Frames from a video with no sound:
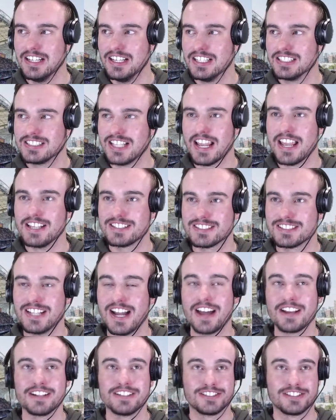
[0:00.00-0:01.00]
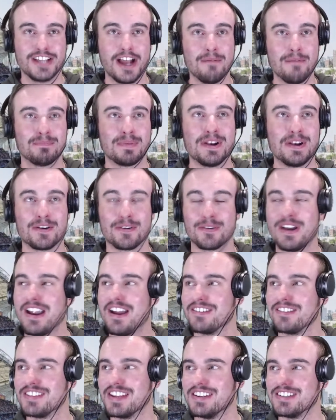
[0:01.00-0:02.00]
so he started jumping
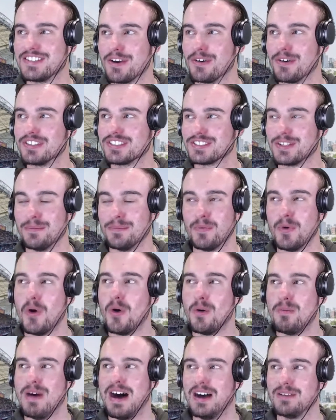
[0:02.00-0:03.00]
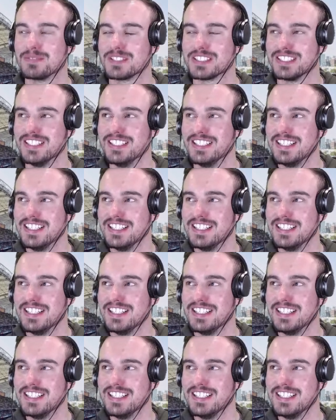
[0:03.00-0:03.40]
around and doing some warm-ups,